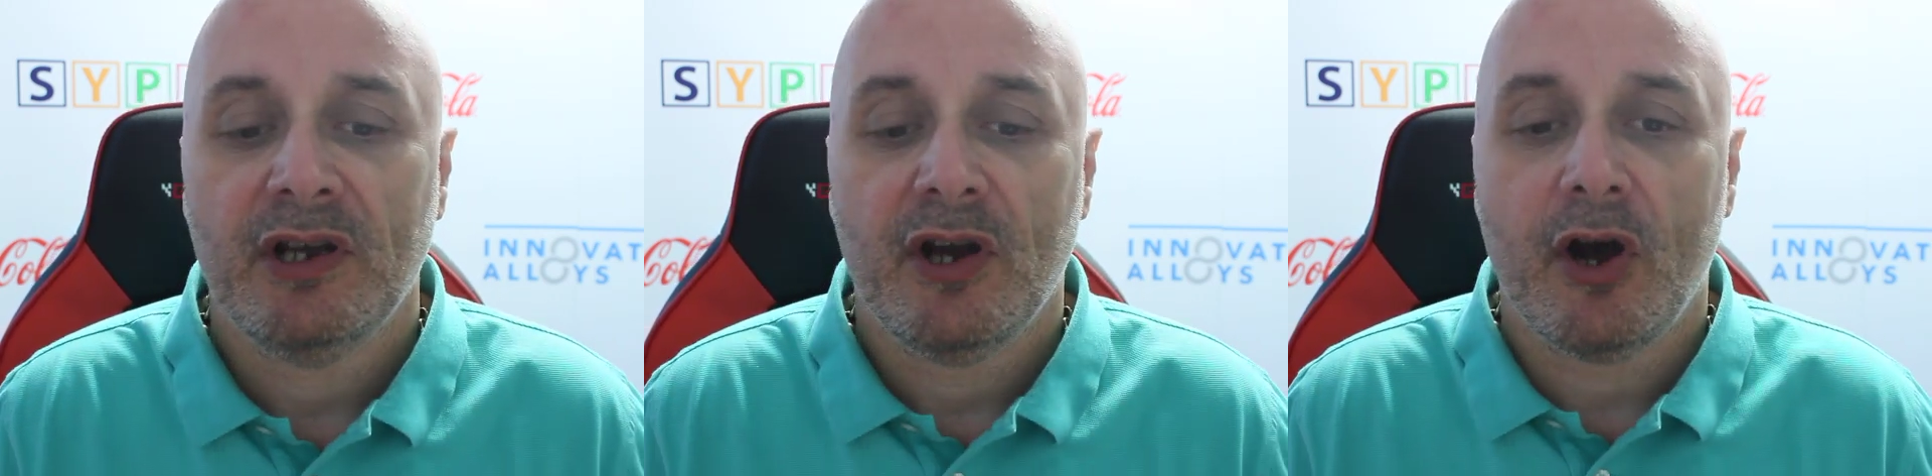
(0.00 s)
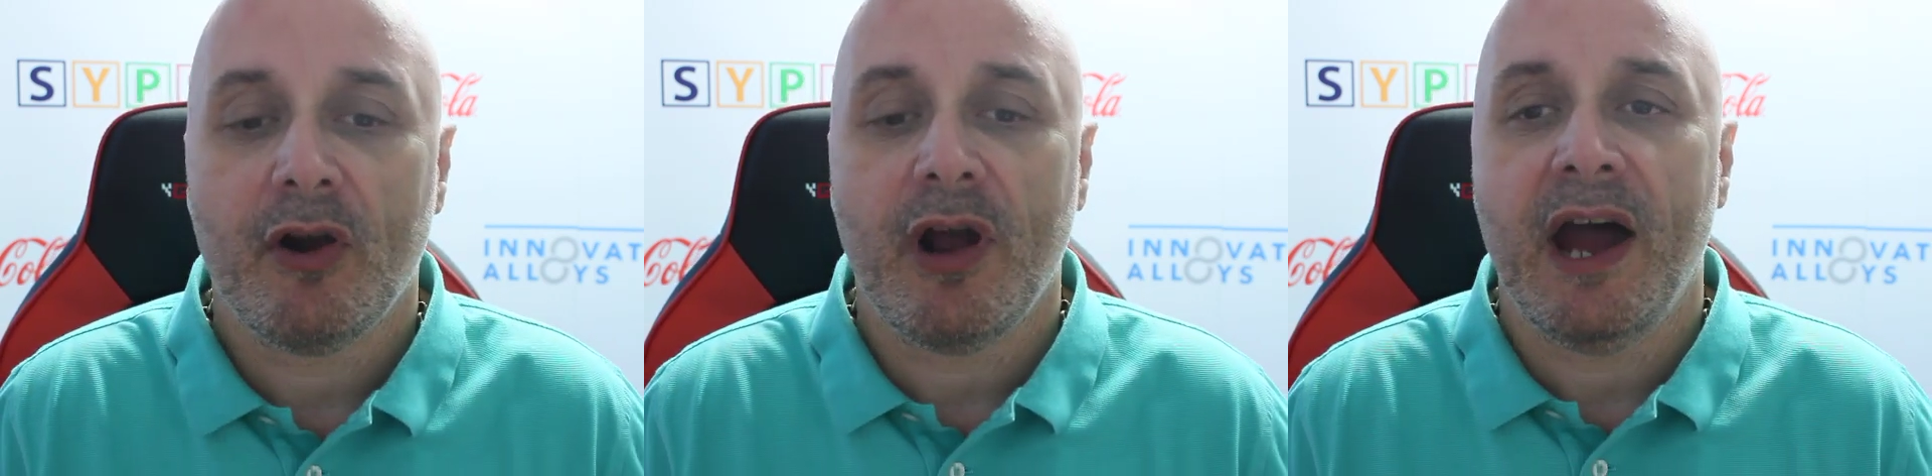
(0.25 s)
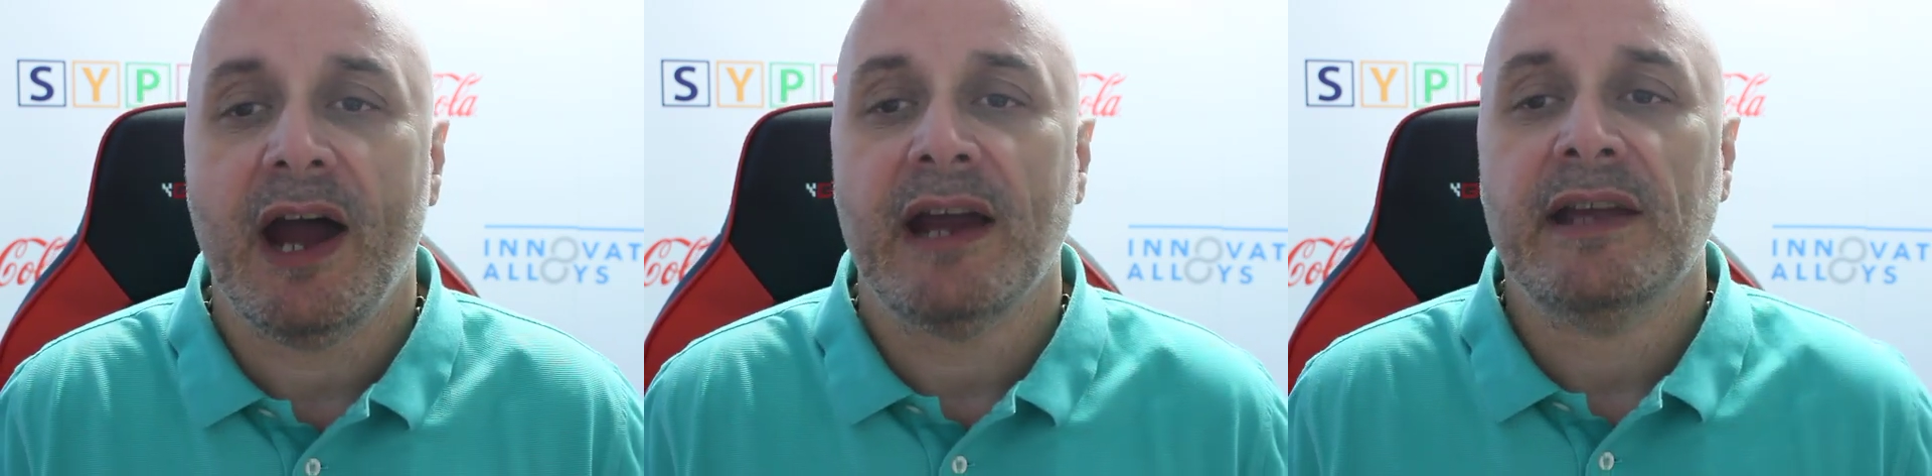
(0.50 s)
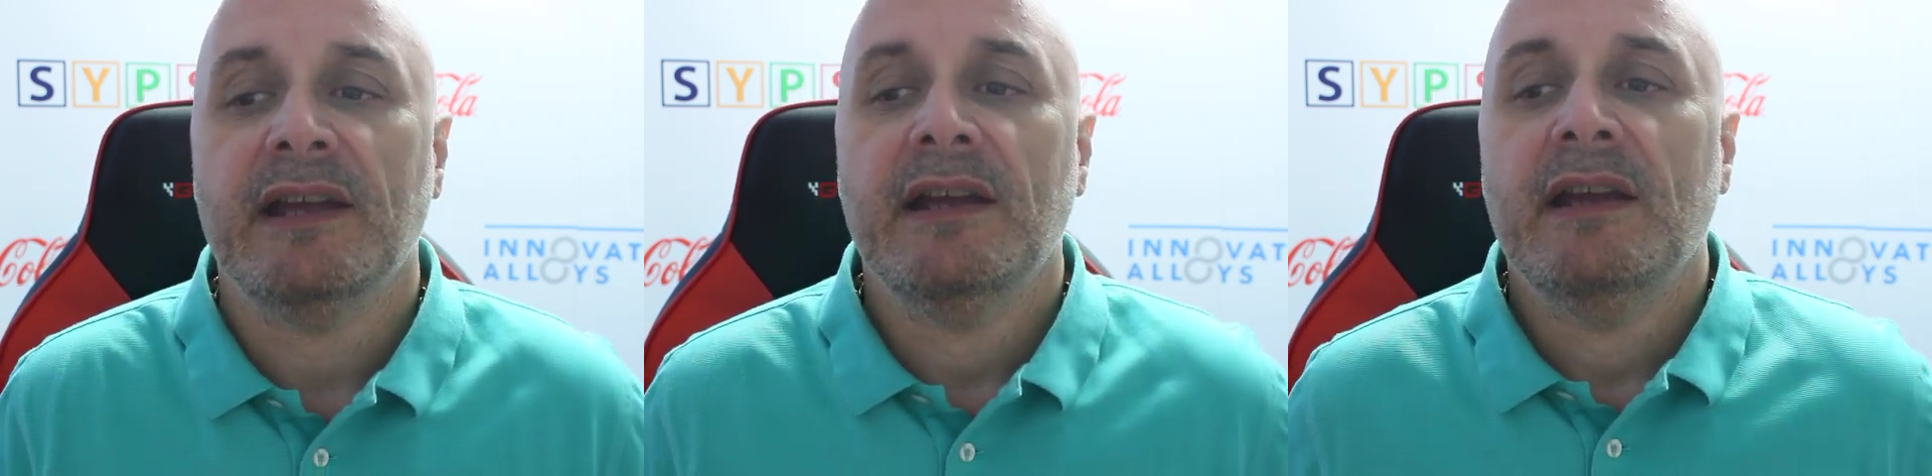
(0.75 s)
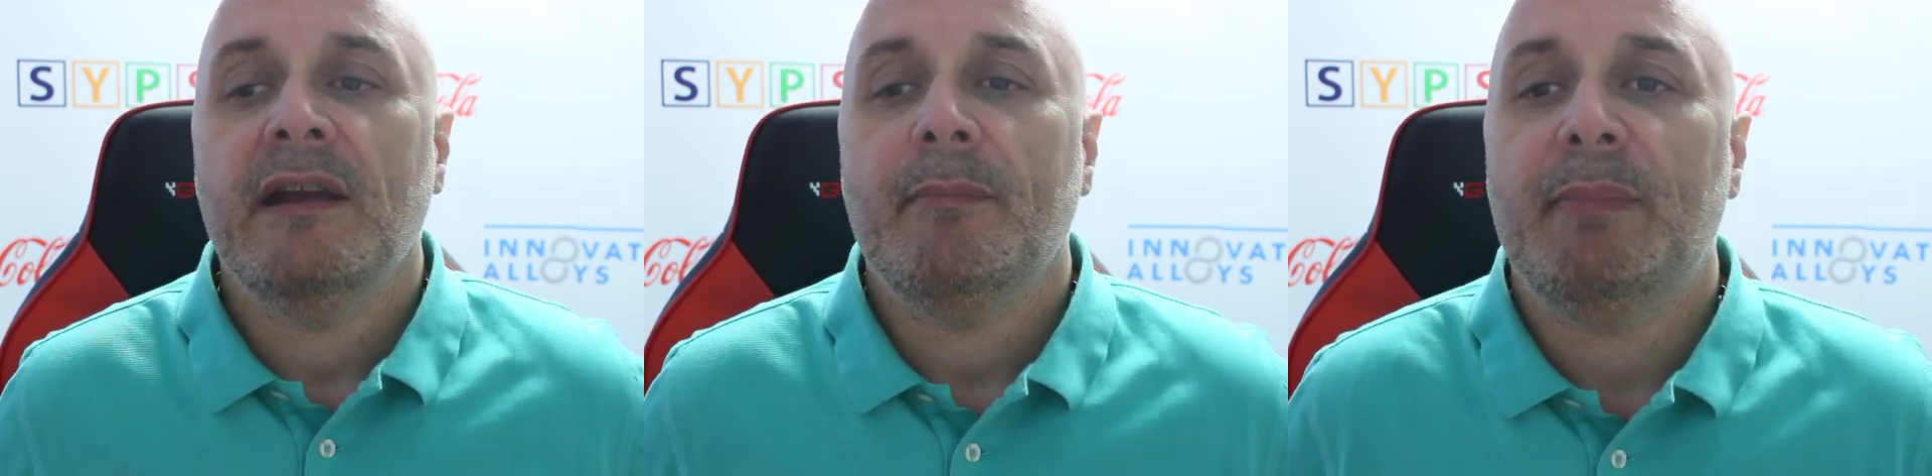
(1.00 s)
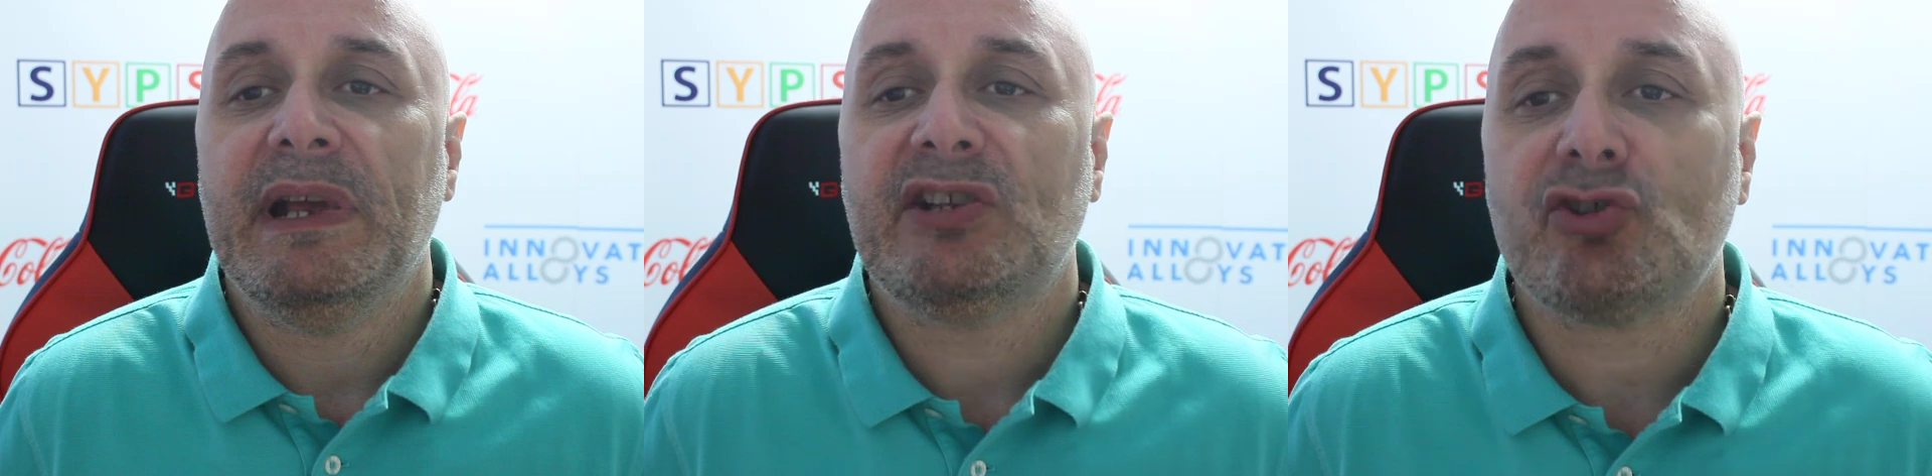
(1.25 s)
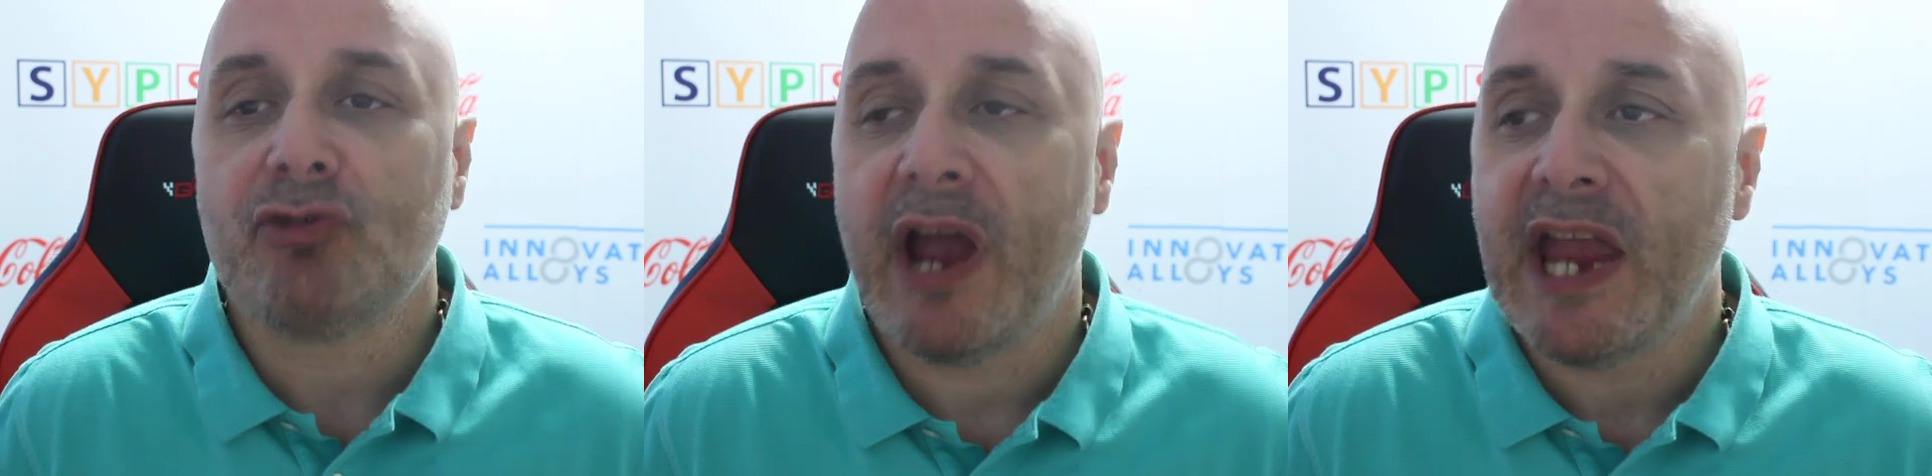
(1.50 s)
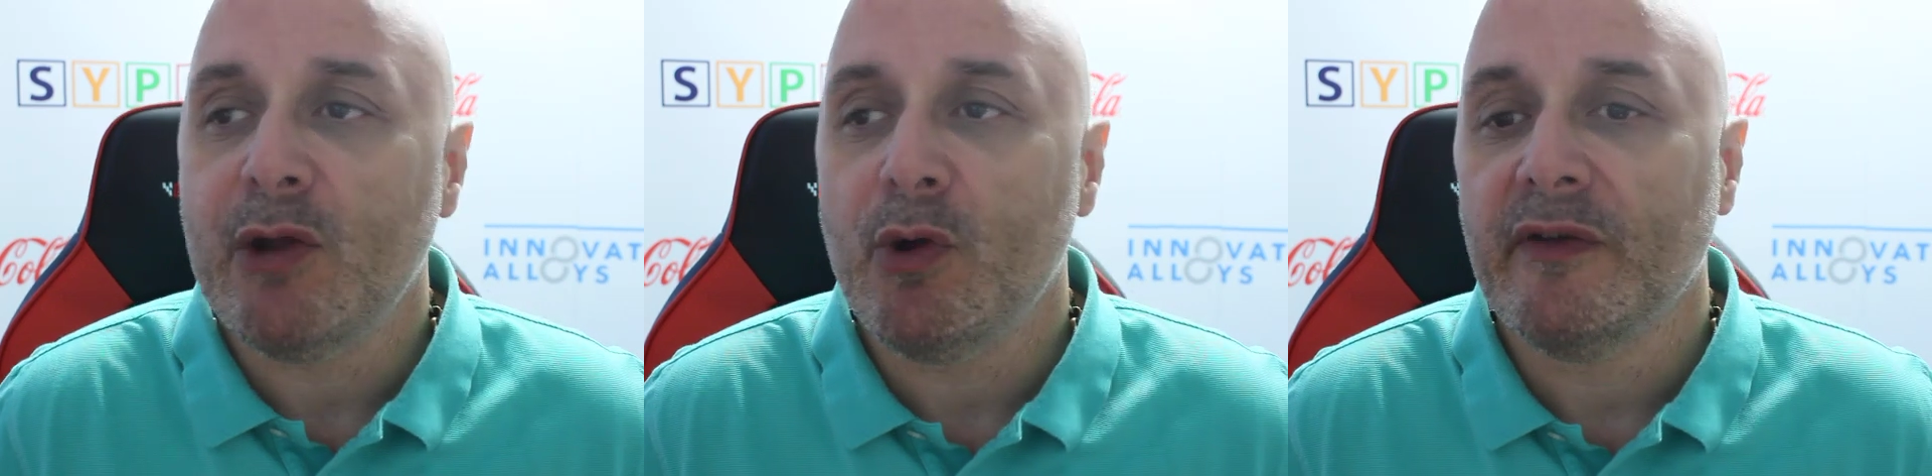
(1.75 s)
All right, be
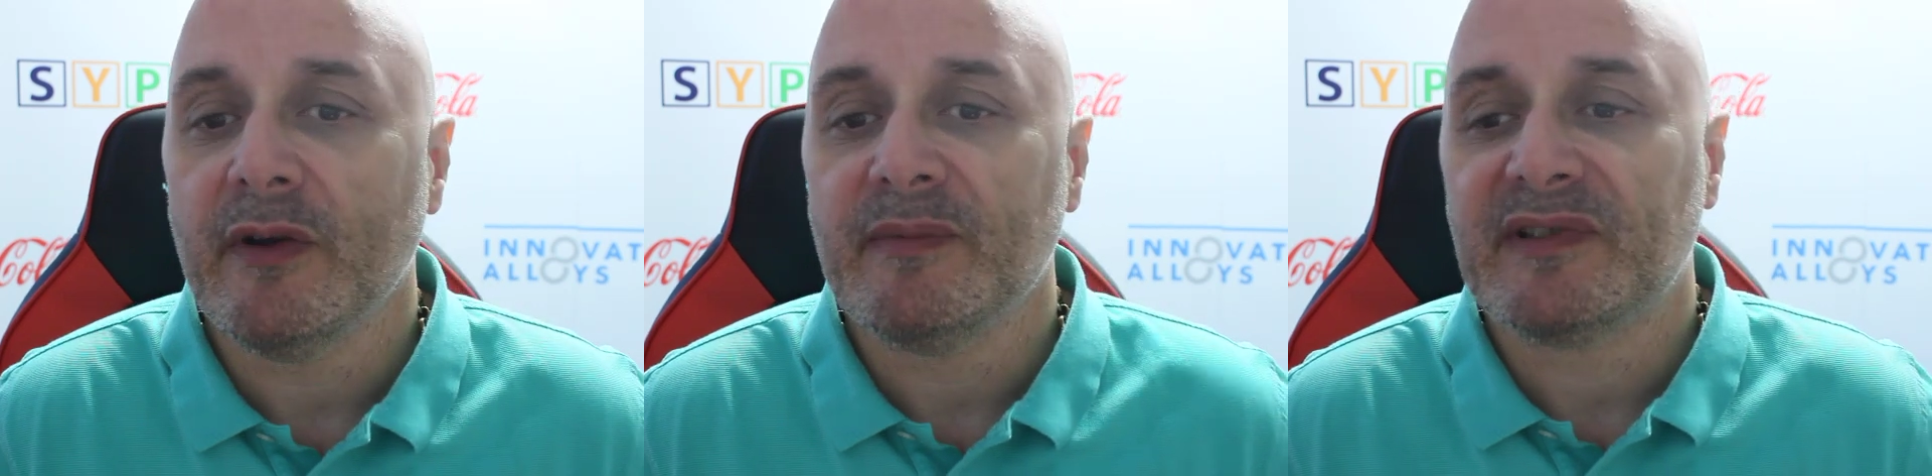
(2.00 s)
straight with them.